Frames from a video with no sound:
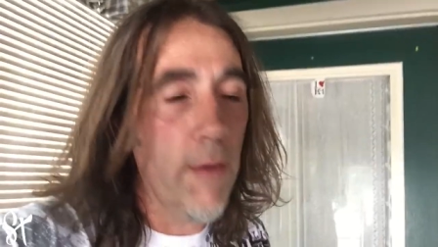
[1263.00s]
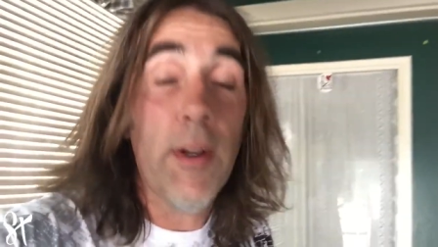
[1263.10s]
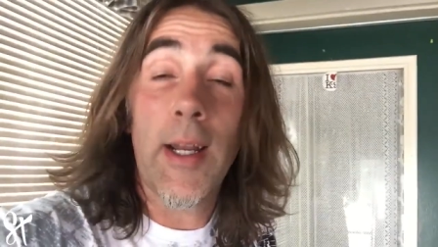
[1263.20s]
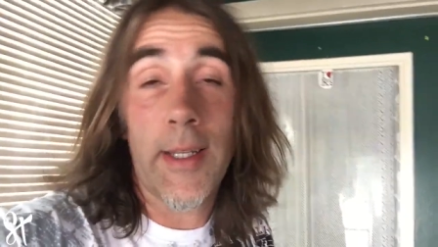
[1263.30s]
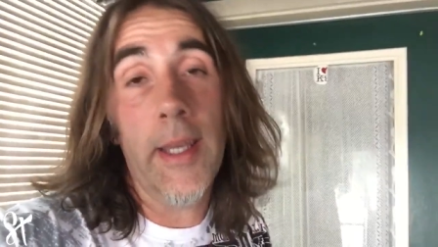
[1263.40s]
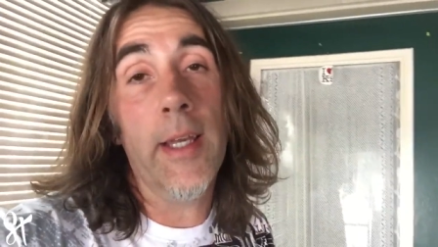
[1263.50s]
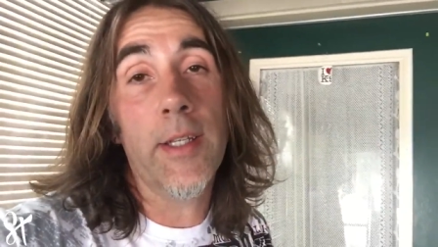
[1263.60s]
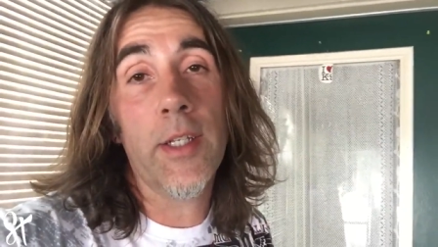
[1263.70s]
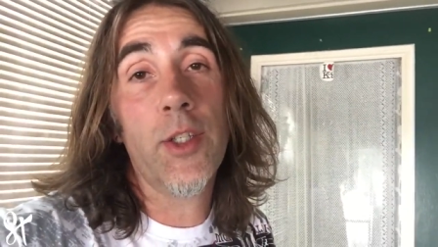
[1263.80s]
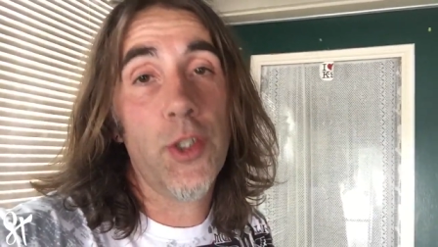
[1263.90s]
forgot to
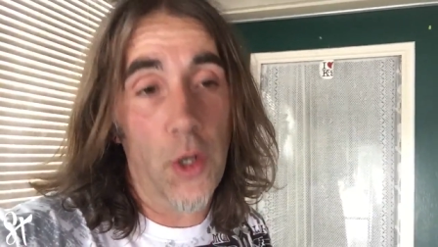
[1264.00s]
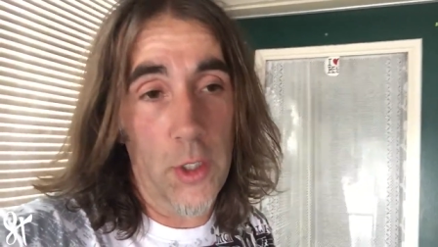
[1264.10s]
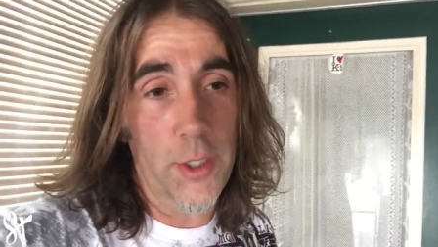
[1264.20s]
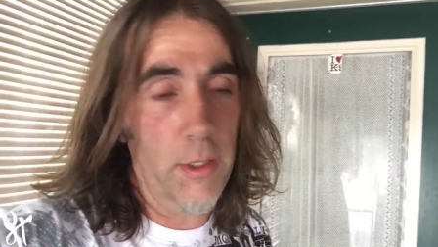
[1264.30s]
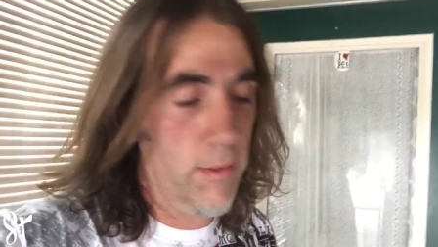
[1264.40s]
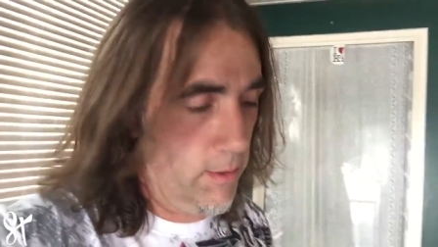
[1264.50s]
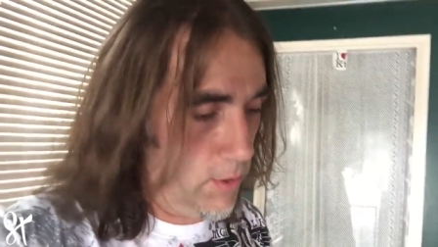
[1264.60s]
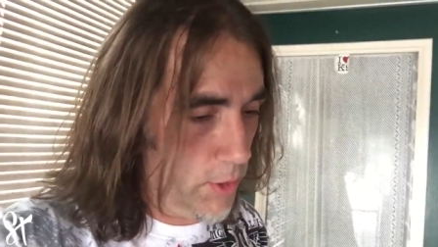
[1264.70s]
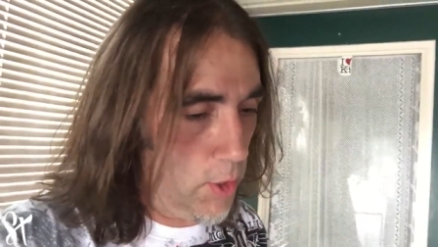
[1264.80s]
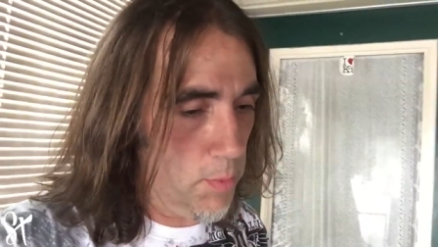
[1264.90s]
hit start
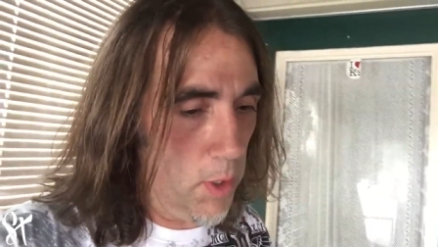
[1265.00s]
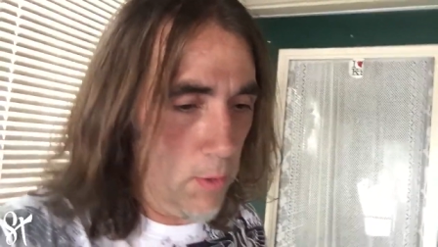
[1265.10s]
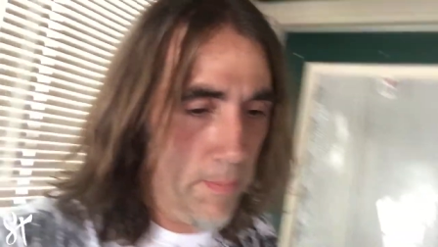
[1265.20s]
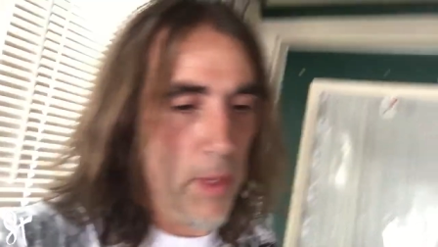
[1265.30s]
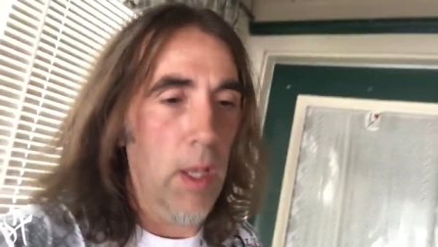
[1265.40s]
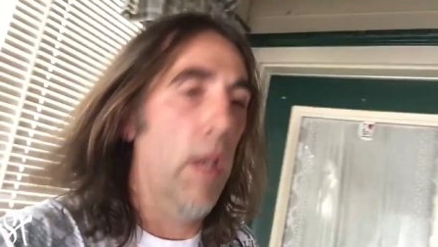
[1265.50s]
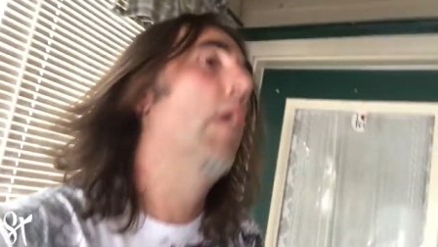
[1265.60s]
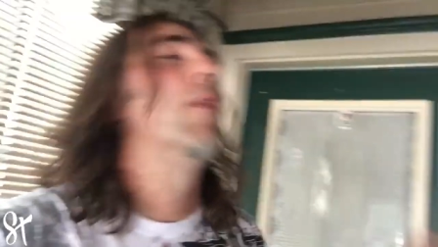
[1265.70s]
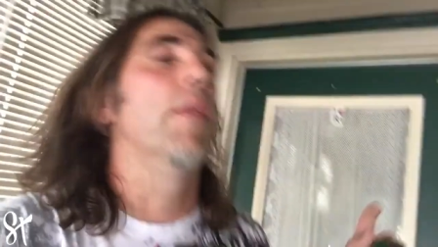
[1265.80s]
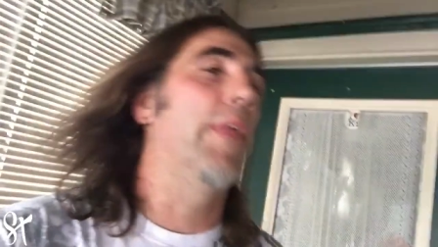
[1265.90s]
on the GoPro.
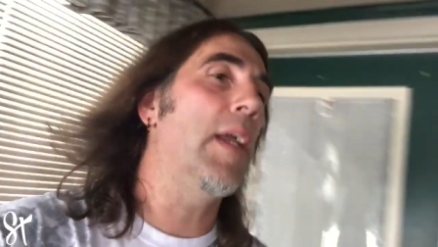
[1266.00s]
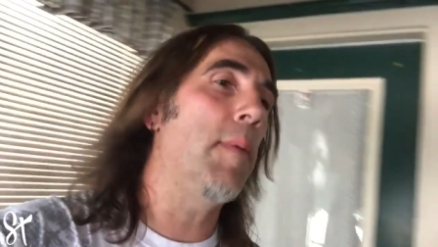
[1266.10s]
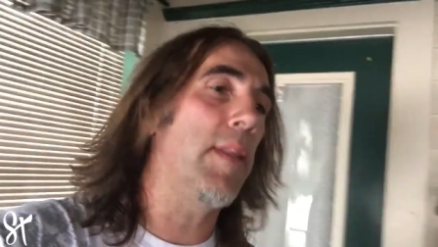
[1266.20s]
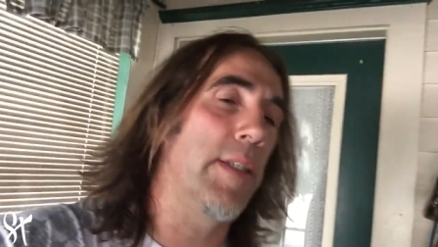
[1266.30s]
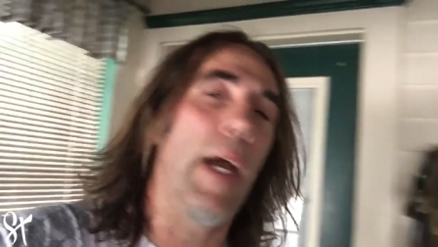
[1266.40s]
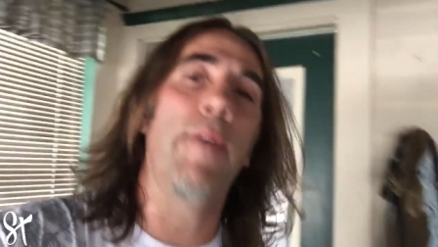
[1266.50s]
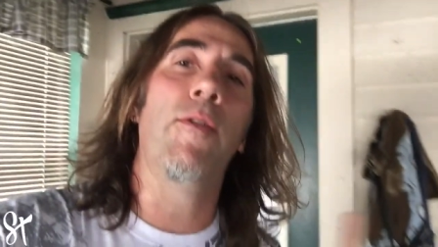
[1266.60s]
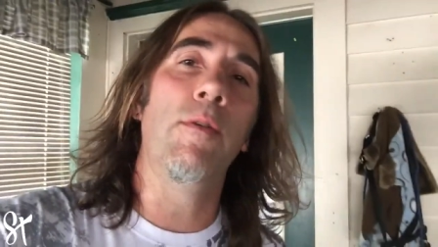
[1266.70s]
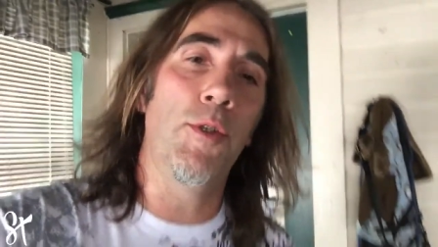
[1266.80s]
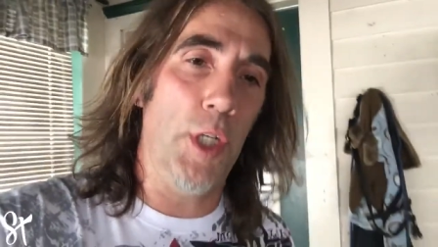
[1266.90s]
The thing about the
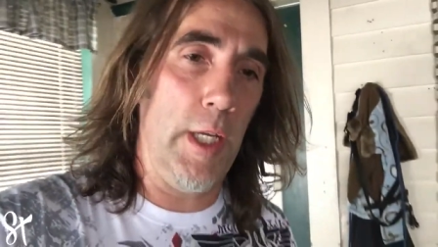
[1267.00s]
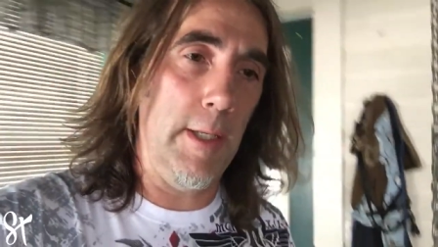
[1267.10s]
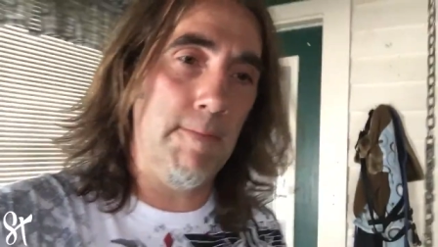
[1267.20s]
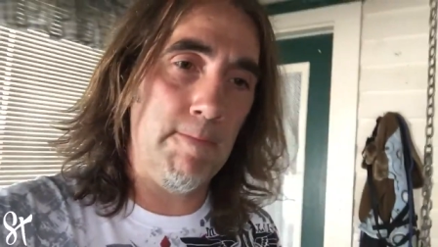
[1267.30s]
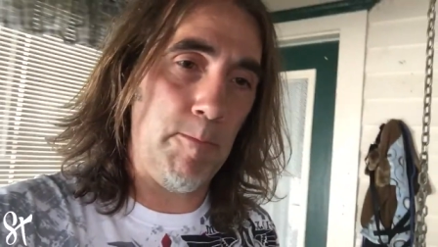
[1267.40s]
Typhoon G,